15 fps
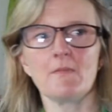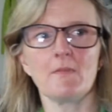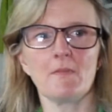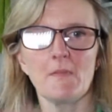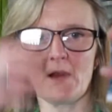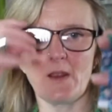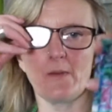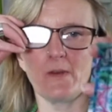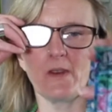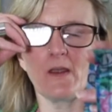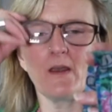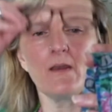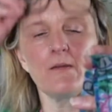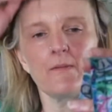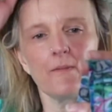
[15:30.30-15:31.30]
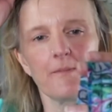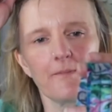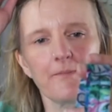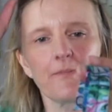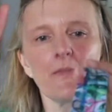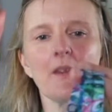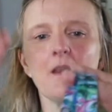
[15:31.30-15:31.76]
There we go.
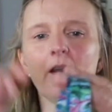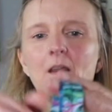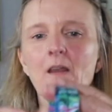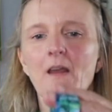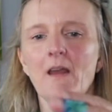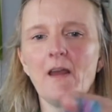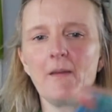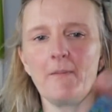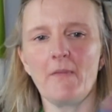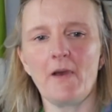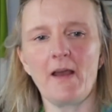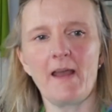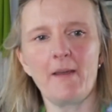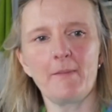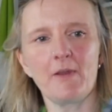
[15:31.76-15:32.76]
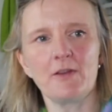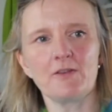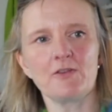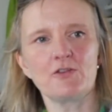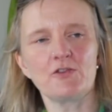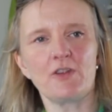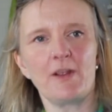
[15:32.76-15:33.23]
I am going
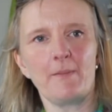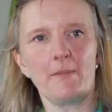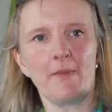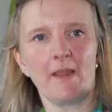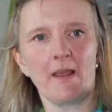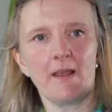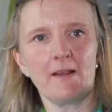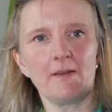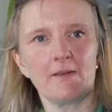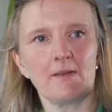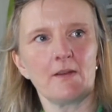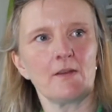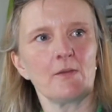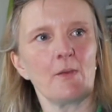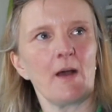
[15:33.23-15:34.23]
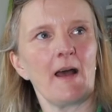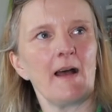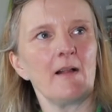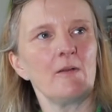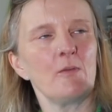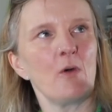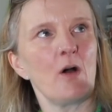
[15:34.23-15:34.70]
to trim this as
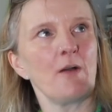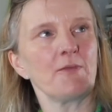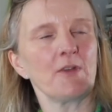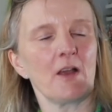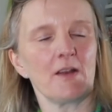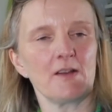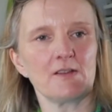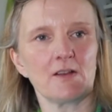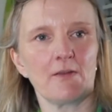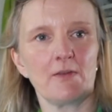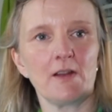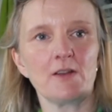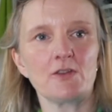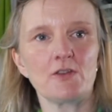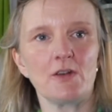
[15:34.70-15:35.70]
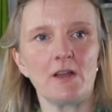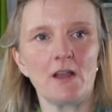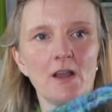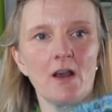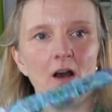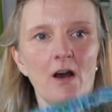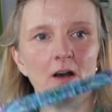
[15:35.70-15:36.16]
well. What I've done is I've literally
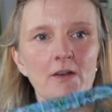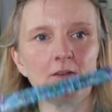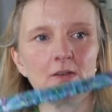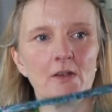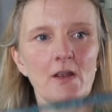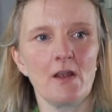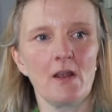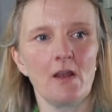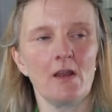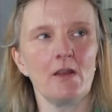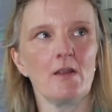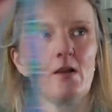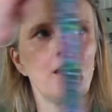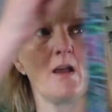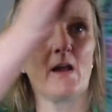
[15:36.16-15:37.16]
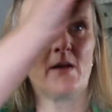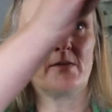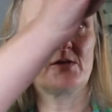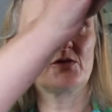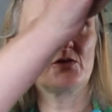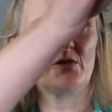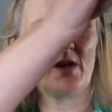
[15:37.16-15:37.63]
cut a
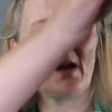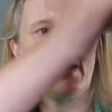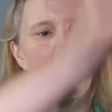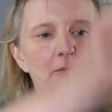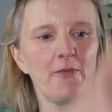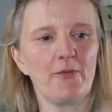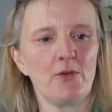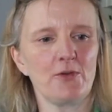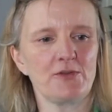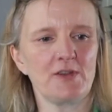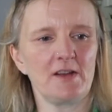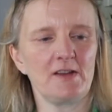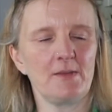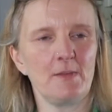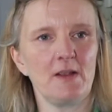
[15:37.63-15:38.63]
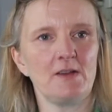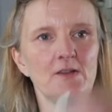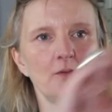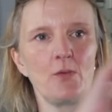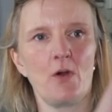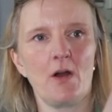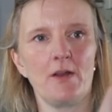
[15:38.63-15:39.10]
strip 4
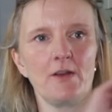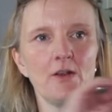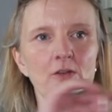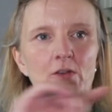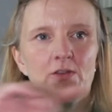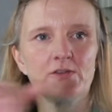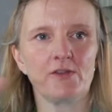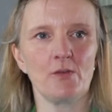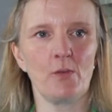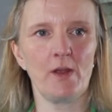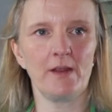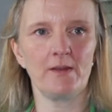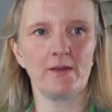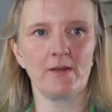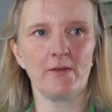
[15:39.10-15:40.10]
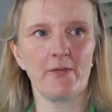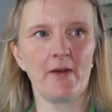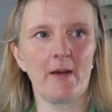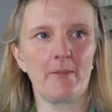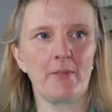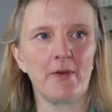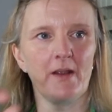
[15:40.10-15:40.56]
centimetres wide across the width of the
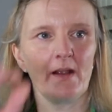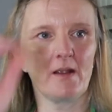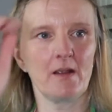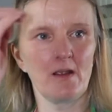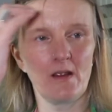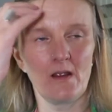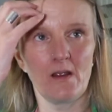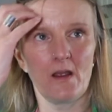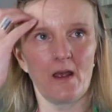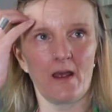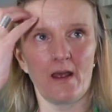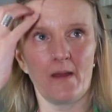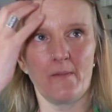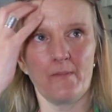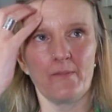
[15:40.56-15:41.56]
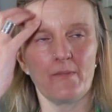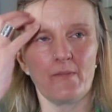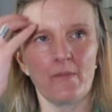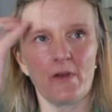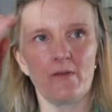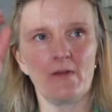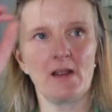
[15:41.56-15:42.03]
fabric,
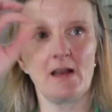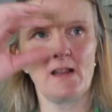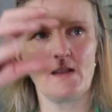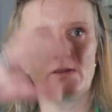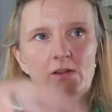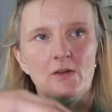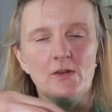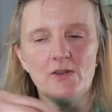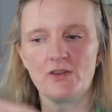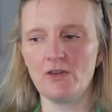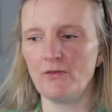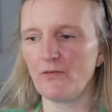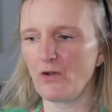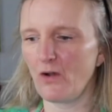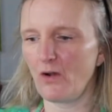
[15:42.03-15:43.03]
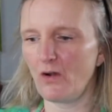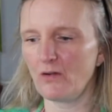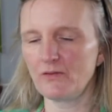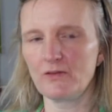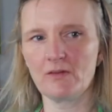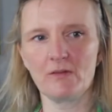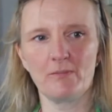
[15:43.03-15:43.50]
but really as long as you've
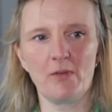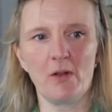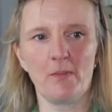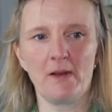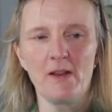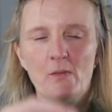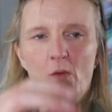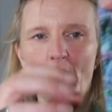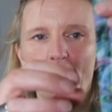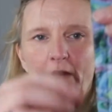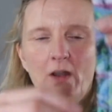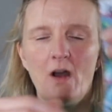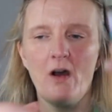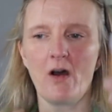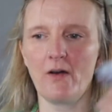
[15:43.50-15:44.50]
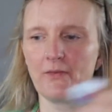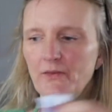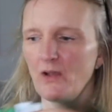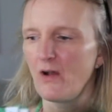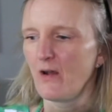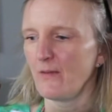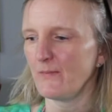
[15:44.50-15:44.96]
got probably 1.5
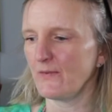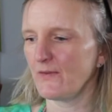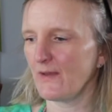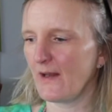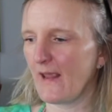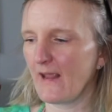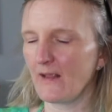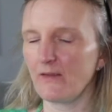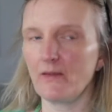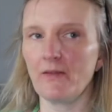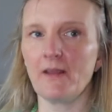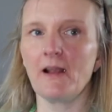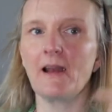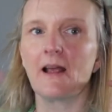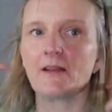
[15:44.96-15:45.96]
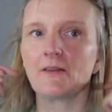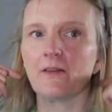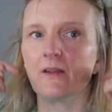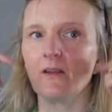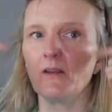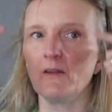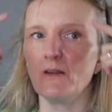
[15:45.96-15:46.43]
times the length of the
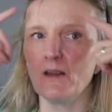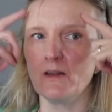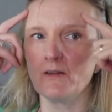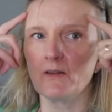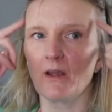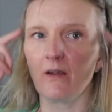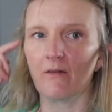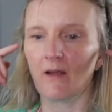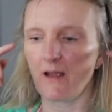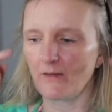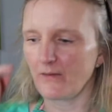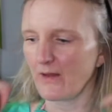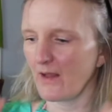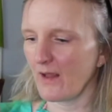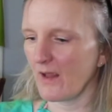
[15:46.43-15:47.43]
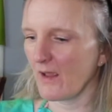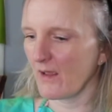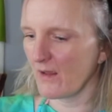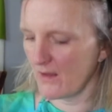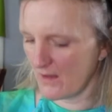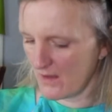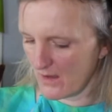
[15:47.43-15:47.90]
elastic you need to go around here.
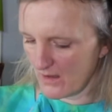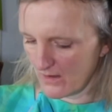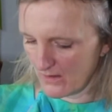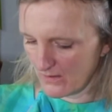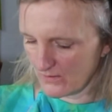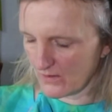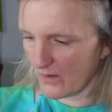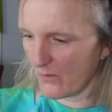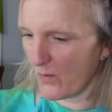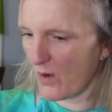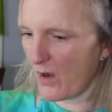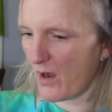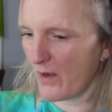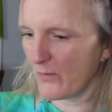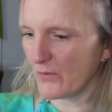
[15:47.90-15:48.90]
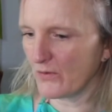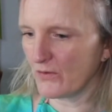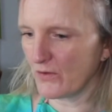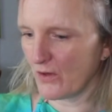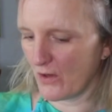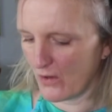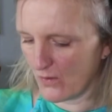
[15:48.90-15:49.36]
So what I would
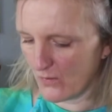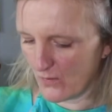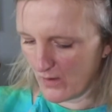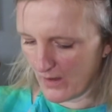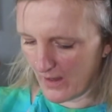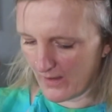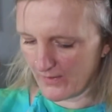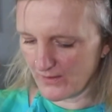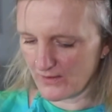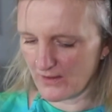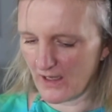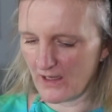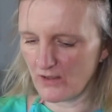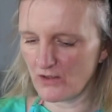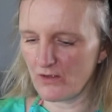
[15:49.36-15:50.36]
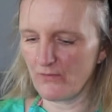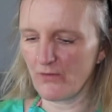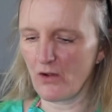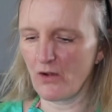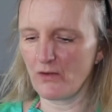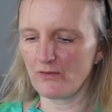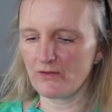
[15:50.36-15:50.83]
do at the stage you've
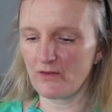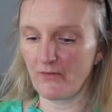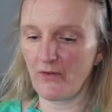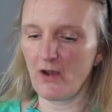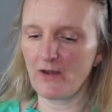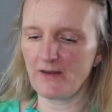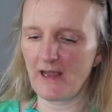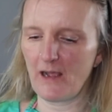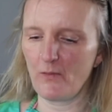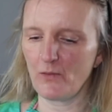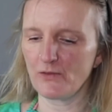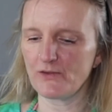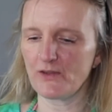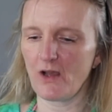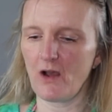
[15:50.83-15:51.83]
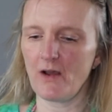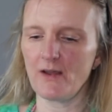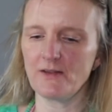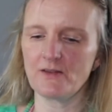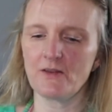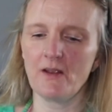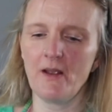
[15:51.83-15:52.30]
got to find out what
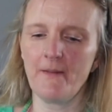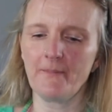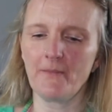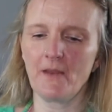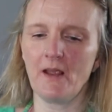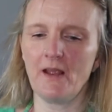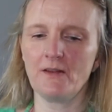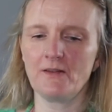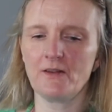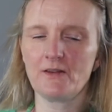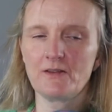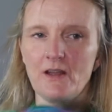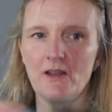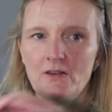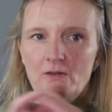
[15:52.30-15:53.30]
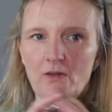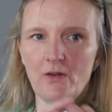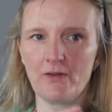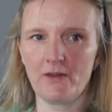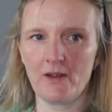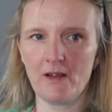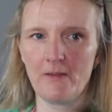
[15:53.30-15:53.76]
size is, at the stage you've
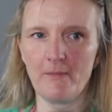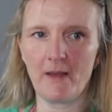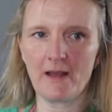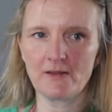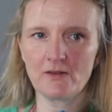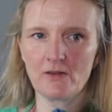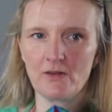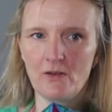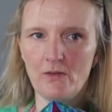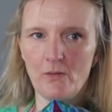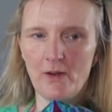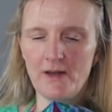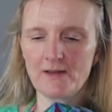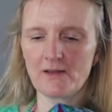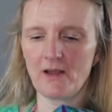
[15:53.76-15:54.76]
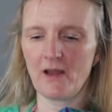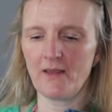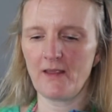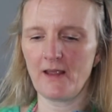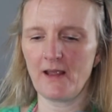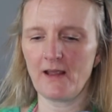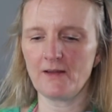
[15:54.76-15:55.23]
got the mask to when it's like
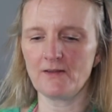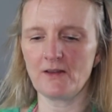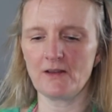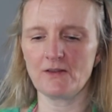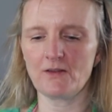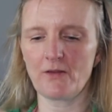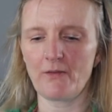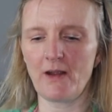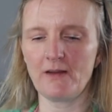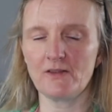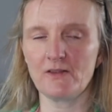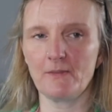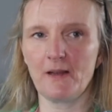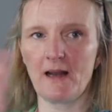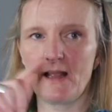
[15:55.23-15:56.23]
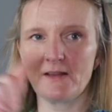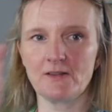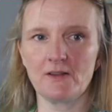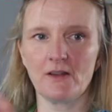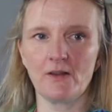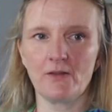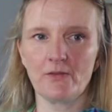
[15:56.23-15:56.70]
this, is thread some
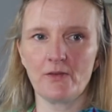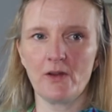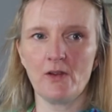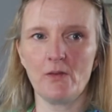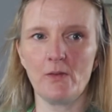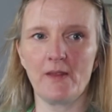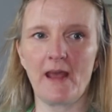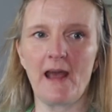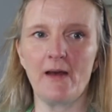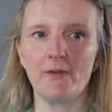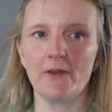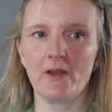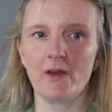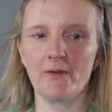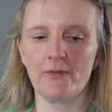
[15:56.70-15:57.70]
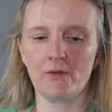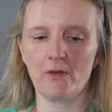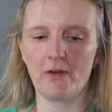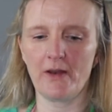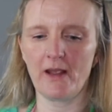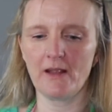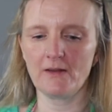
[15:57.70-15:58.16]
elastic through without the cover
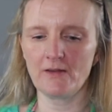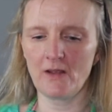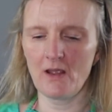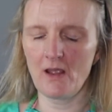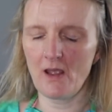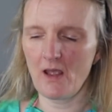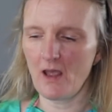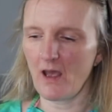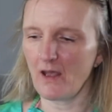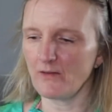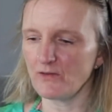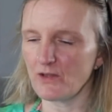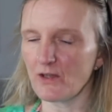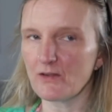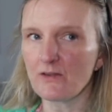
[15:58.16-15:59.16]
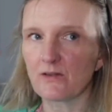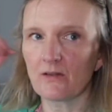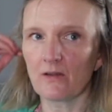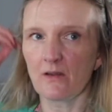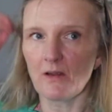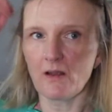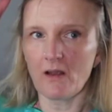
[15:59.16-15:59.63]
on it and just
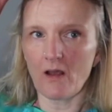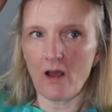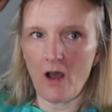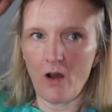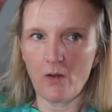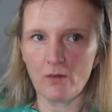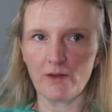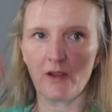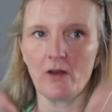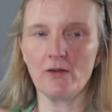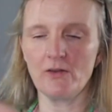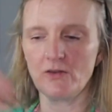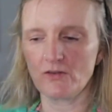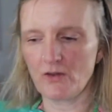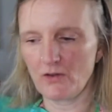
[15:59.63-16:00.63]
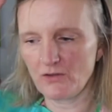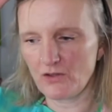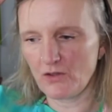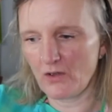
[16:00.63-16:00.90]
hold it onto